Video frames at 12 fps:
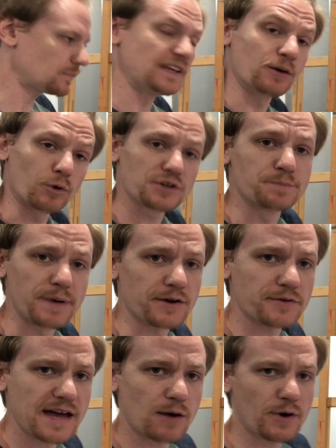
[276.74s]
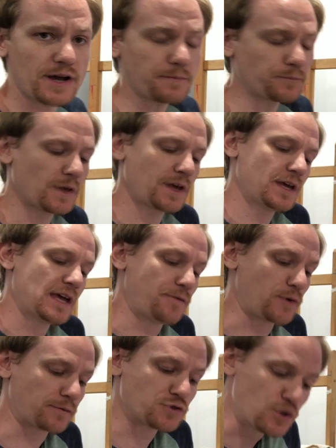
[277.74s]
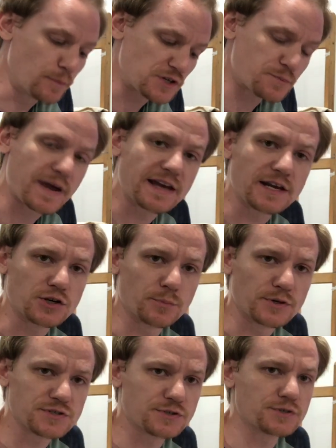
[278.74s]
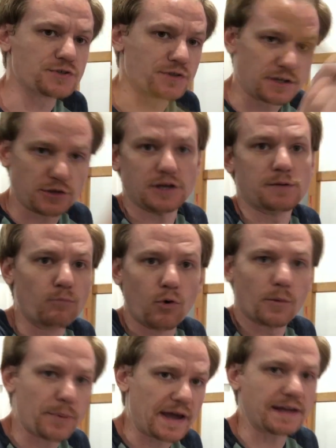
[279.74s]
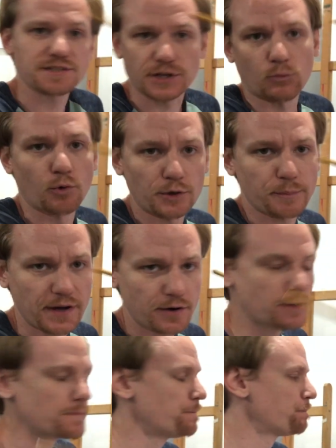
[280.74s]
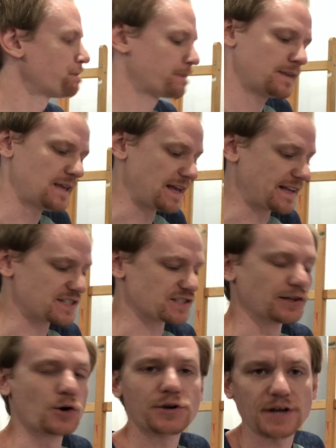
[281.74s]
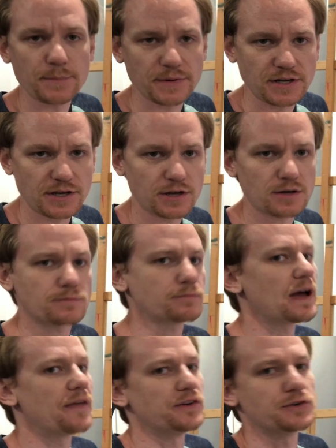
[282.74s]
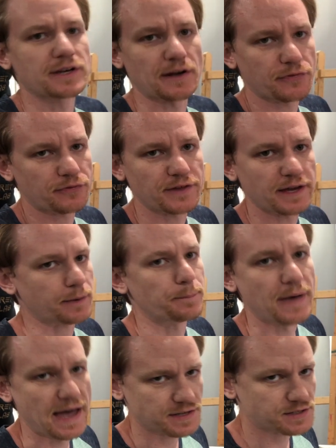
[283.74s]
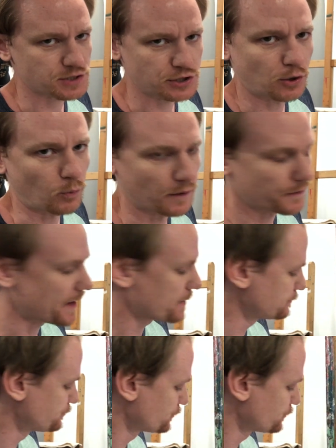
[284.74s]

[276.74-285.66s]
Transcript: It works better that way. If you have too much paint in your bristles, you think you're getting more paint, it's going to work better. It gets loaded up in here, and then you get a thick mess, so you don't want that.